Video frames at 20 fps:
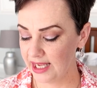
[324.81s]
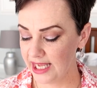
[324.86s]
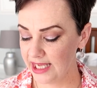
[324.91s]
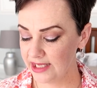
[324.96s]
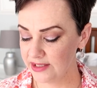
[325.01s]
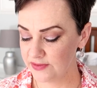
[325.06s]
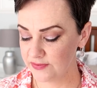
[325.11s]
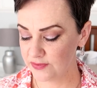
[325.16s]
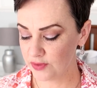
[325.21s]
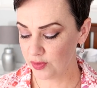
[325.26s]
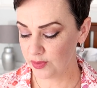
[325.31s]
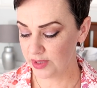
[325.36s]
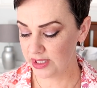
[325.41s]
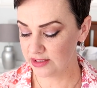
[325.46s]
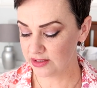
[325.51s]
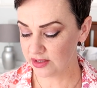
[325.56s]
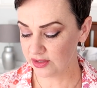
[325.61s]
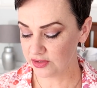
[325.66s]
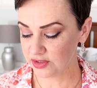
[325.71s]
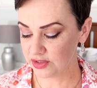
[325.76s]
As Flora
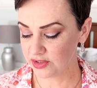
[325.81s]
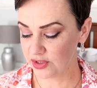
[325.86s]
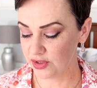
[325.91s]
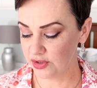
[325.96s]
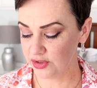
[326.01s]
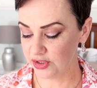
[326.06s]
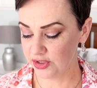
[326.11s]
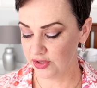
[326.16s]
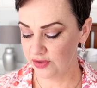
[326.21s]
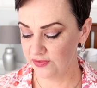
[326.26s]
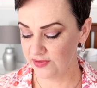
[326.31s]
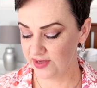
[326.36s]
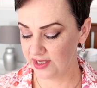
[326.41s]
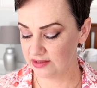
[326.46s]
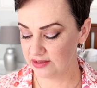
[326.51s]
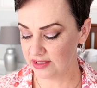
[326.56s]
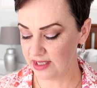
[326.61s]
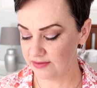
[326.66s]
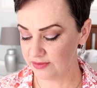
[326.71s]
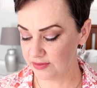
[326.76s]
indulges her
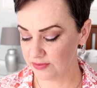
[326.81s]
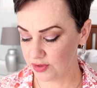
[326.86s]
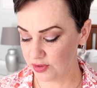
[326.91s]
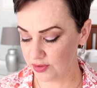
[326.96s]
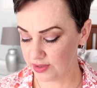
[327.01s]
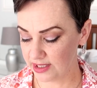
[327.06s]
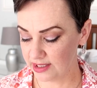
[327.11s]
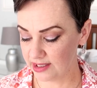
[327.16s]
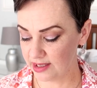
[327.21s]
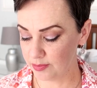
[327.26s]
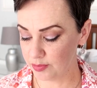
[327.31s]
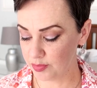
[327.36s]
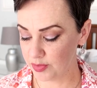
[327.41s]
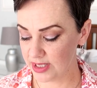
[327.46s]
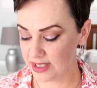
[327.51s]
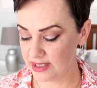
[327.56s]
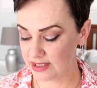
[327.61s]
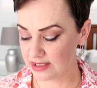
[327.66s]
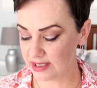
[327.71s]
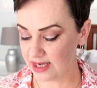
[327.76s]
newfound love of cooking and
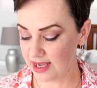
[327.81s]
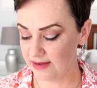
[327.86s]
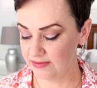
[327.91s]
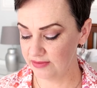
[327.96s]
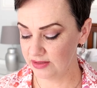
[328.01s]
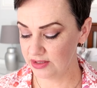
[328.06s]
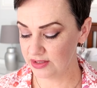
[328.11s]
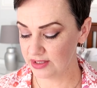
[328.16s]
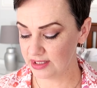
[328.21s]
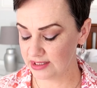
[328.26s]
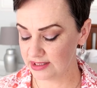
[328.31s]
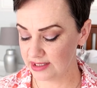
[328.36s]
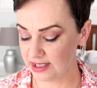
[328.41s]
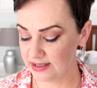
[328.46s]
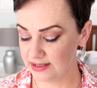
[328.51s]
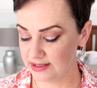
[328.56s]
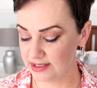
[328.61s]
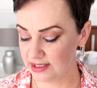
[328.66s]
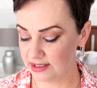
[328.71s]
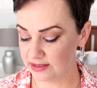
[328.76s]
breathes life into the
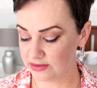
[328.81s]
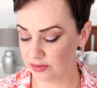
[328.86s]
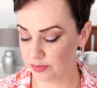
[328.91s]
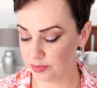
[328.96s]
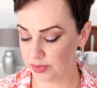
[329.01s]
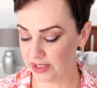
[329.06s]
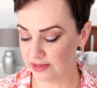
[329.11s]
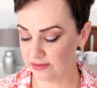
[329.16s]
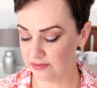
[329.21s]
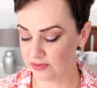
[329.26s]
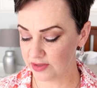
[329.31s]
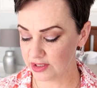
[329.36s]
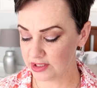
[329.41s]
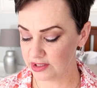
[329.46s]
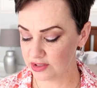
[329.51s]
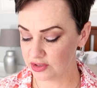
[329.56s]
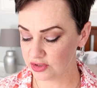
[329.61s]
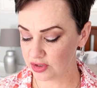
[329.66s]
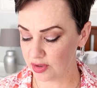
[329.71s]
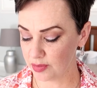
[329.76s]
dusty little pink
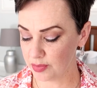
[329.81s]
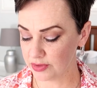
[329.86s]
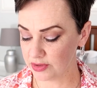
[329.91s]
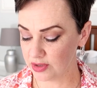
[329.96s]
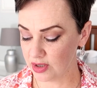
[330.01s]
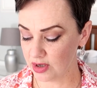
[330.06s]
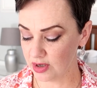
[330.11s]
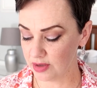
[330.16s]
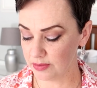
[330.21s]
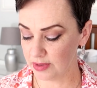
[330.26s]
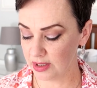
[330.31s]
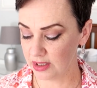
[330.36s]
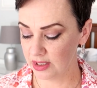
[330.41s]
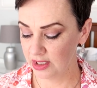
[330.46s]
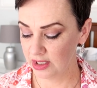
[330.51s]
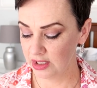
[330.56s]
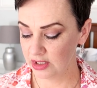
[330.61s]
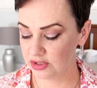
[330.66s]
fronted shop on the harbour,